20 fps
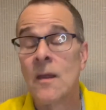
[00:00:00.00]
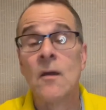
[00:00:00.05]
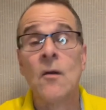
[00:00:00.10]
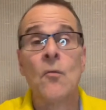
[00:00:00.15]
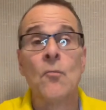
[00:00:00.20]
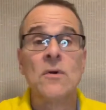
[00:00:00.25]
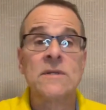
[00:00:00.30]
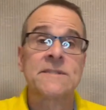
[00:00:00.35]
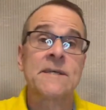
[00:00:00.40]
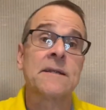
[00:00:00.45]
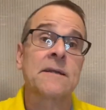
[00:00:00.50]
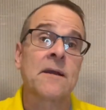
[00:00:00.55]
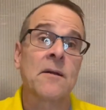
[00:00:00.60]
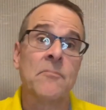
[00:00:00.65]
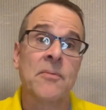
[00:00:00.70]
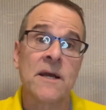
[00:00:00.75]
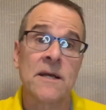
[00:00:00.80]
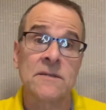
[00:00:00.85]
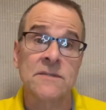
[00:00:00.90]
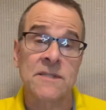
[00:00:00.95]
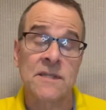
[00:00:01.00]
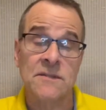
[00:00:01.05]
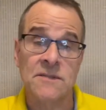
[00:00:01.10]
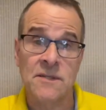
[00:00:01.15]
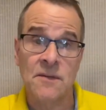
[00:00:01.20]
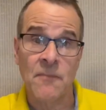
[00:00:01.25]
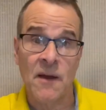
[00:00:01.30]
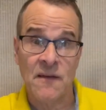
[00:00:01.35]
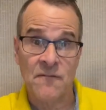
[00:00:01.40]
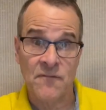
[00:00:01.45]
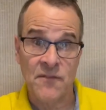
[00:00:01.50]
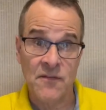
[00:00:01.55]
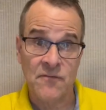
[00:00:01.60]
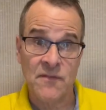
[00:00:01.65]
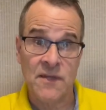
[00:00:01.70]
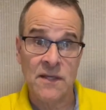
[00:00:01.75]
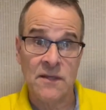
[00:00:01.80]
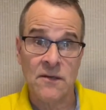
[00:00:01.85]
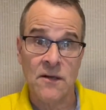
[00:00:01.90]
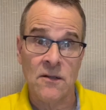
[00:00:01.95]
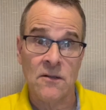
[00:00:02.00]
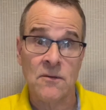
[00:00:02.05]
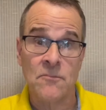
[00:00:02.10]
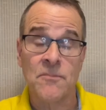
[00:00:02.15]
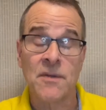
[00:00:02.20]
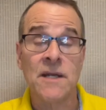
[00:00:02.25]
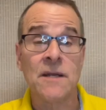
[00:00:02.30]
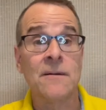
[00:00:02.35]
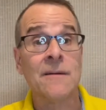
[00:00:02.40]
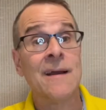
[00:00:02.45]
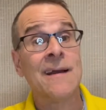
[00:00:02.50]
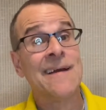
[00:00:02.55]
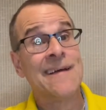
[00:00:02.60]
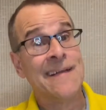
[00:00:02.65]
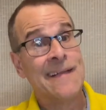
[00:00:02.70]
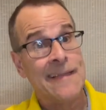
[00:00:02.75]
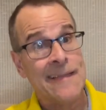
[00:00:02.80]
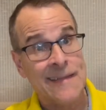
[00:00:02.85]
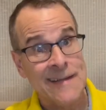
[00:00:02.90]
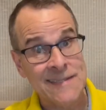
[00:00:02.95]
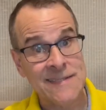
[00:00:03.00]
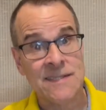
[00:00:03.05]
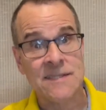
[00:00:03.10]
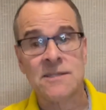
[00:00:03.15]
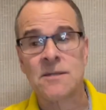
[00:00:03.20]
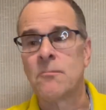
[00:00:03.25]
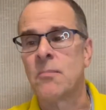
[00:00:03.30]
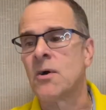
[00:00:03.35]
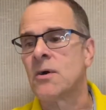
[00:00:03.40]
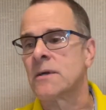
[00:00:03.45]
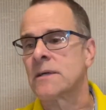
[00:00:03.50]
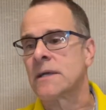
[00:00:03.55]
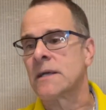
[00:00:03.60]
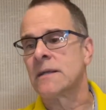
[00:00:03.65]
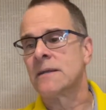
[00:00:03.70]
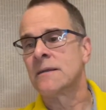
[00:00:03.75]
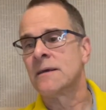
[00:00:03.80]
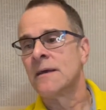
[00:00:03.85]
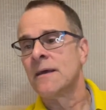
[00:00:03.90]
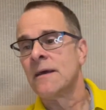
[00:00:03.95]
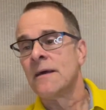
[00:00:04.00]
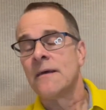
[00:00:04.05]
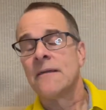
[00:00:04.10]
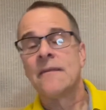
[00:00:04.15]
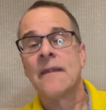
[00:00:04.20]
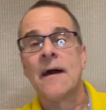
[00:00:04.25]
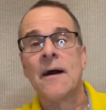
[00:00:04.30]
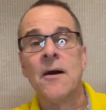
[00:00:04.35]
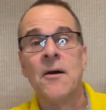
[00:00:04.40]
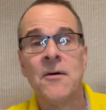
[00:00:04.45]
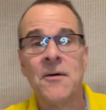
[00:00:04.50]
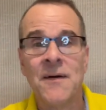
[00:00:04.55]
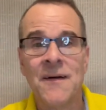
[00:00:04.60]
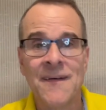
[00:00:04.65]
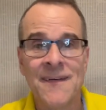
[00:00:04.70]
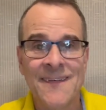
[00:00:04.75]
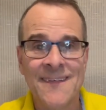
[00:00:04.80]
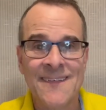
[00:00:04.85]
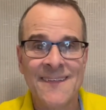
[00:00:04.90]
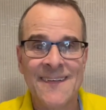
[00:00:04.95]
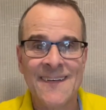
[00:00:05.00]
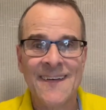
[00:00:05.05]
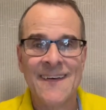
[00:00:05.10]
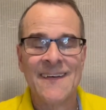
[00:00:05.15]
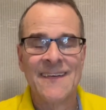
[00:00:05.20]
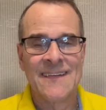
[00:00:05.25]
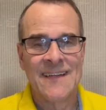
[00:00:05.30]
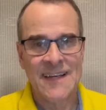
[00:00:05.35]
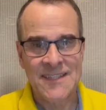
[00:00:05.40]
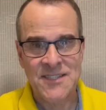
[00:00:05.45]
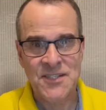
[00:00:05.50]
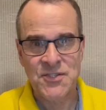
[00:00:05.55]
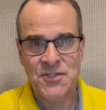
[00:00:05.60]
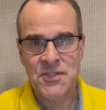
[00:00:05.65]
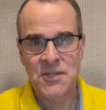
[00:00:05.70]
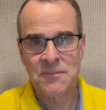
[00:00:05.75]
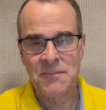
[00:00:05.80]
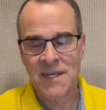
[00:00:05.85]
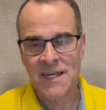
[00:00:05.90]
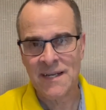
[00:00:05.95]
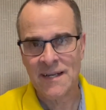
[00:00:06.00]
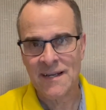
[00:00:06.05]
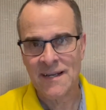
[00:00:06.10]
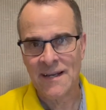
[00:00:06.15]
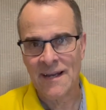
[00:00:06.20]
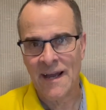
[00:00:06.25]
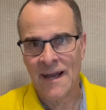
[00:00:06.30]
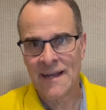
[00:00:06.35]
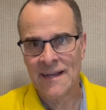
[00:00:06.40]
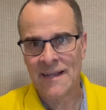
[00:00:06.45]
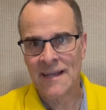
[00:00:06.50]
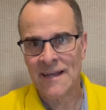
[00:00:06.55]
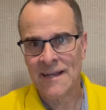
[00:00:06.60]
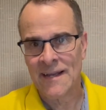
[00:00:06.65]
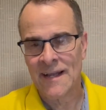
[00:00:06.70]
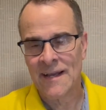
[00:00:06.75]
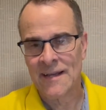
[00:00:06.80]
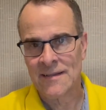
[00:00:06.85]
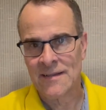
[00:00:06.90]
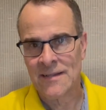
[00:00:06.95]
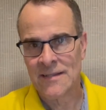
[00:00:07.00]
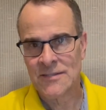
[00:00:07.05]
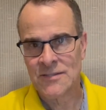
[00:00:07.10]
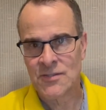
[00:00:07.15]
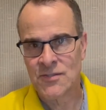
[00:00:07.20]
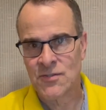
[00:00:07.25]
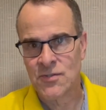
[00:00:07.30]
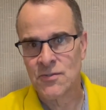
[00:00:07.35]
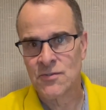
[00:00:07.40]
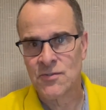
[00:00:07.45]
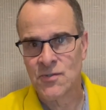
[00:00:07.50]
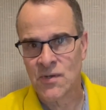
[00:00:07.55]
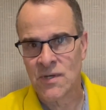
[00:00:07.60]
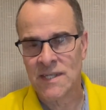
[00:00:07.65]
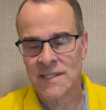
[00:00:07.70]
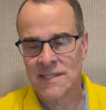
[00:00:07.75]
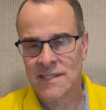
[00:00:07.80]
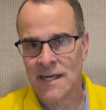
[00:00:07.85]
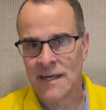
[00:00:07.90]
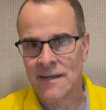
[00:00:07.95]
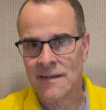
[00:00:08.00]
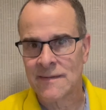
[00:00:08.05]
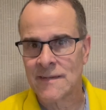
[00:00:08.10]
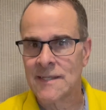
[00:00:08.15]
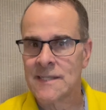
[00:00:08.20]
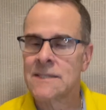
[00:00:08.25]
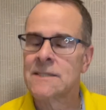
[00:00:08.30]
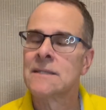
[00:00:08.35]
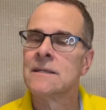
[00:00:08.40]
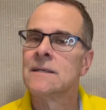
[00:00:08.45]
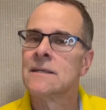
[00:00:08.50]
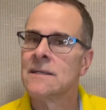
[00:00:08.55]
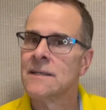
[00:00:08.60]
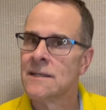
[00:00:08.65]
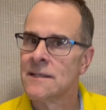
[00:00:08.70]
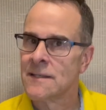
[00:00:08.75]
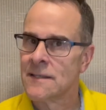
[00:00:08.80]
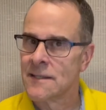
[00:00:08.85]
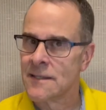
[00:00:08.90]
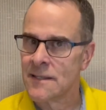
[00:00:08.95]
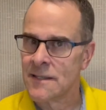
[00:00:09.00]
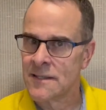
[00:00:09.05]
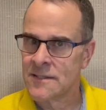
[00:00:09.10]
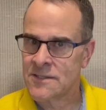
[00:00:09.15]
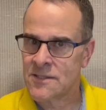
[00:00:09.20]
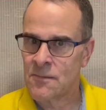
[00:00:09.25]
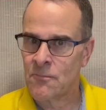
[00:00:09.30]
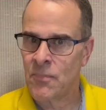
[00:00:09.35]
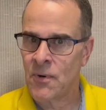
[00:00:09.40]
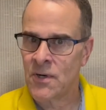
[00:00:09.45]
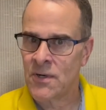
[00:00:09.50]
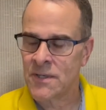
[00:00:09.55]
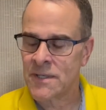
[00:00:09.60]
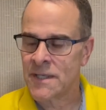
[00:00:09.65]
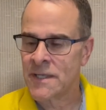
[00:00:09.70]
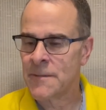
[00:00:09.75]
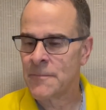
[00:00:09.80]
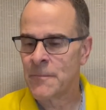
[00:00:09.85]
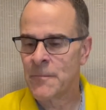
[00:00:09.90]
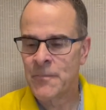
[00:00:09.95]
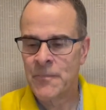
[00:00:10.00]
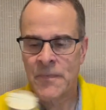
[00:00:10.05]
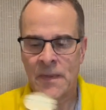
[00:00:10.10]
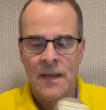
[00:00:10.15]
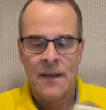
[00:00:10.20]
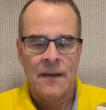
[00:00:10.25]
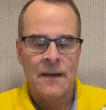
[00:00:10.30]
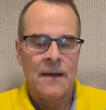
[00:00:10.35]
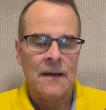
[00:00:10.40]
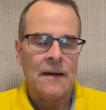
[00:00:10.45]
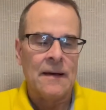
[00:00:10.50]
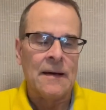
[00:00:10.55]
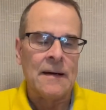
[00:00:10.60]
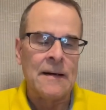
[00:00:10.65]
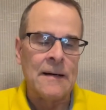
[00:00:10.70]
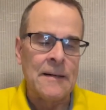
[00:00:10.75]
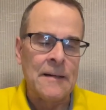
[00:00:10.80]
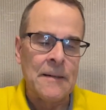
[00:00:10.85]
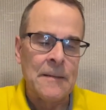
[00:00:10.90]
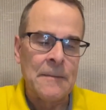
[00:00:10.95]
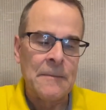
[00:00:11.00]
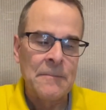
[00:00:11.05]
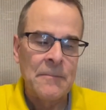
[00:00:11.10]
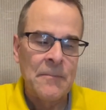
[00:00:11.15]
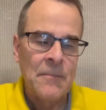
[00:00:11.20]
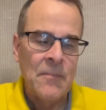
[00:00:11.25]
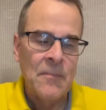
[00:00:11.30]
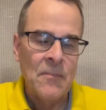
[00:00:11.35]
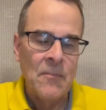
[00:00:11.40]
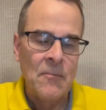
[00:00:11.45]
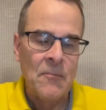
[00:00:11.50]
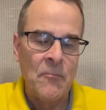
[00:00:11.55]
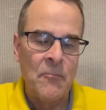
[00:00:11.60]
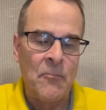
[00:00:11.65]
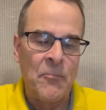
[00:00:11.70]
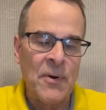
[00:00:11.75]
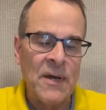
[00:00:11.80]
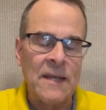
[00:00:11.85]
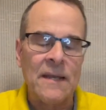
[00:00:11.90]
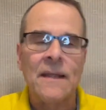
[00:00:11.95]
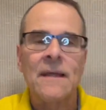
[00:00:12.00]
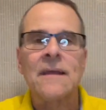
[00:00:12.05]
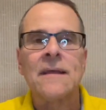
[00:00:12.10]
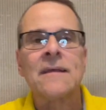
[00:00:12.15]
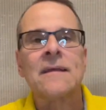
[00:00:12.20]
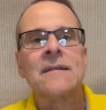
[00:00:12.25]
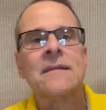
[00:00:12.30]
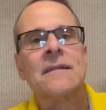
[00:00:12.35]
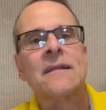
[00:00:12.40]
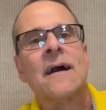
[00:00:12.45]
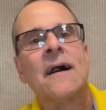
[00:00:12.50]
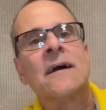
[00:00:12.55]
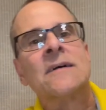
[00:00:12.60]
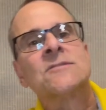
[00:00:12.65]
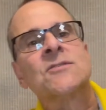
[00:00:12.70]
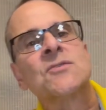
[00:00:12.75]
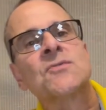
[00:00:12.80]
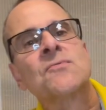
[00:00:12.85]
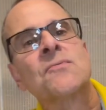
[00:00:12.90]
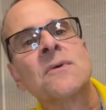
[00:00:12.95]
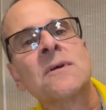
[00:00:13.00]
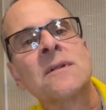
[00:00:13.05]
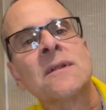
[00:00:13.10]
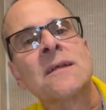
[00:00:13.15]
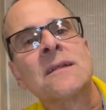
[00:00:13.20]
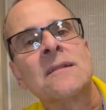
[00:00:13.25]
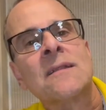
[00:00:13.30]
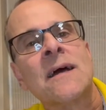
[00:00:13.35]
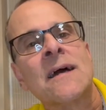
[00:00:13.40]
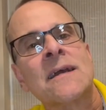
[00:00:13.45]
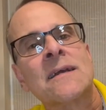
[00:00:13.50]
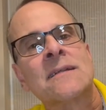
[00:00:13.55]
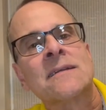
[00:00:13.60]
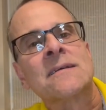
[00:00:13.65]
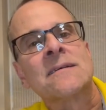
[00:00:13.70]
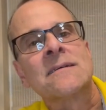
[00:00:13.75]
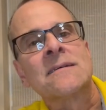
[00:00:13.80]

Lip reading: which in comparison to my $15 beer, this is a bargain. Now, that's assuming I get at least 2 drinks out of this. It's a bargain. But I just really liked